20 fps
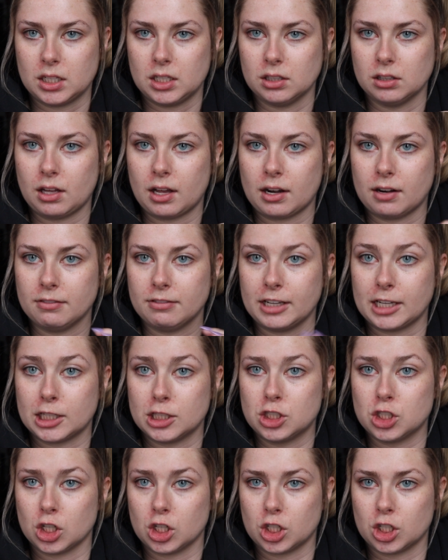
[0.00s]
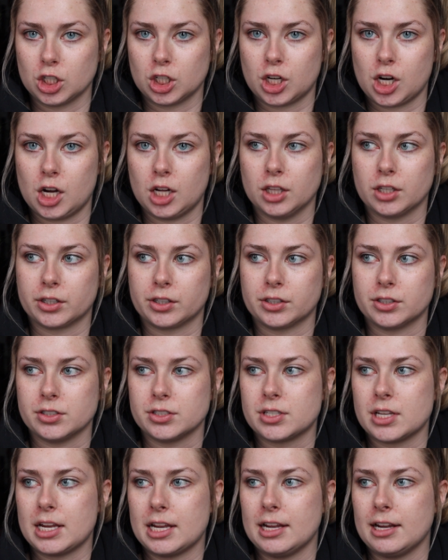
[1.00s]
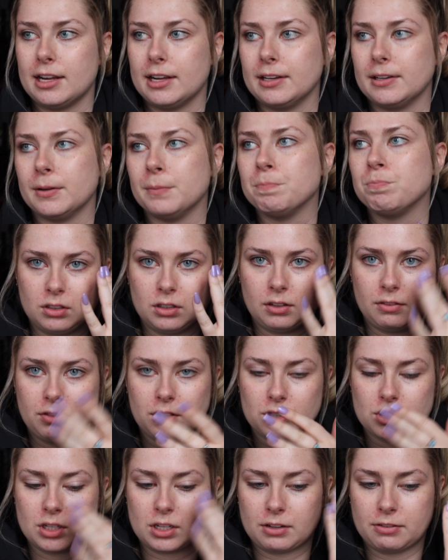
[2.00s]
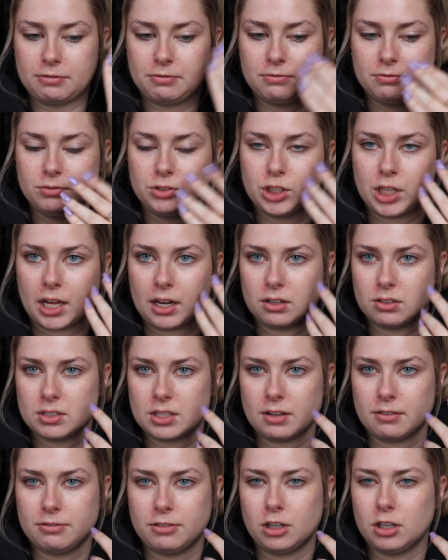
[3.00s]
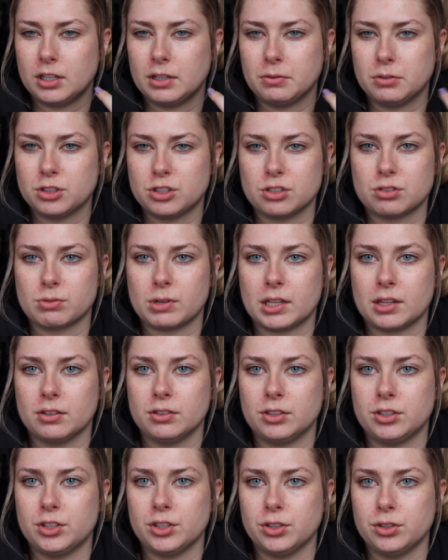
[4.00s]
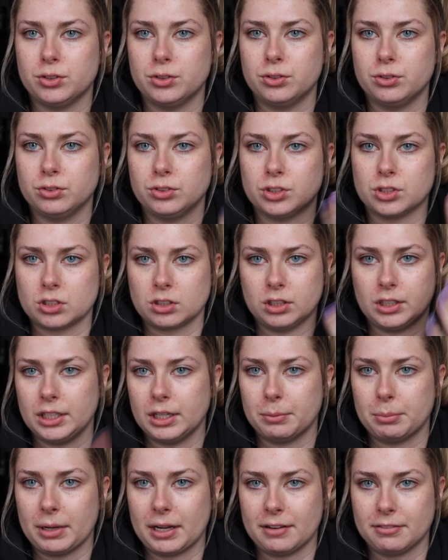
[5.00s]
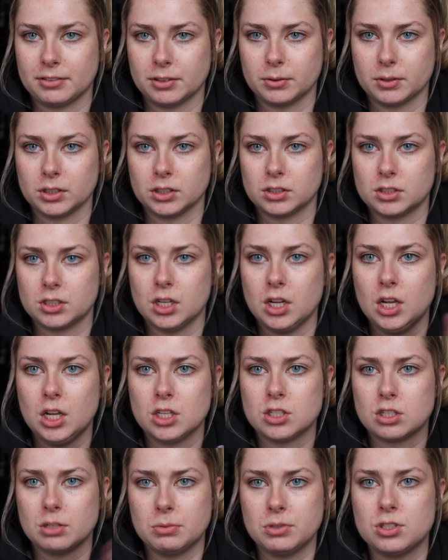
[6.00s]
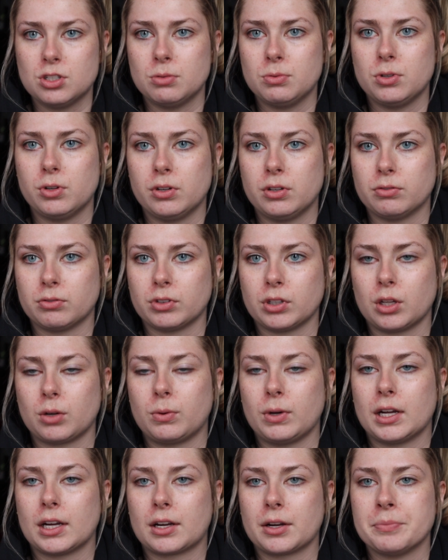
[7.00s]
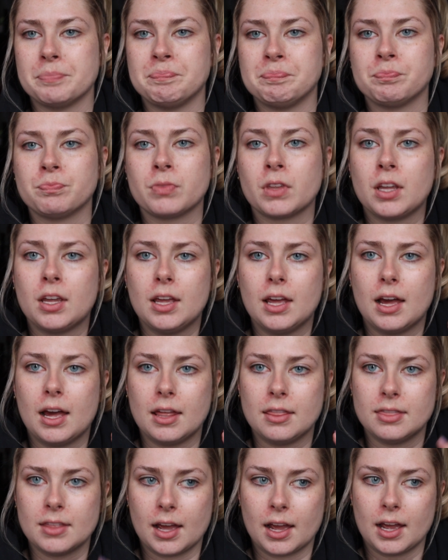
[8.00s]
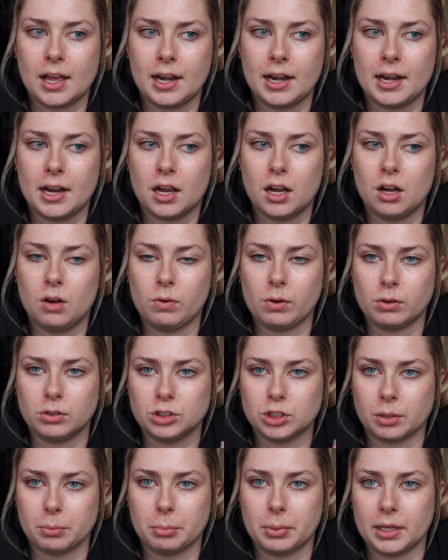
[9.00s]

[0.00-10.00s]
a lot of like darker colors, and if there's any shadows that fall I would just rather just clean up afterwards. So let me zoom you in really quick and then we'll jump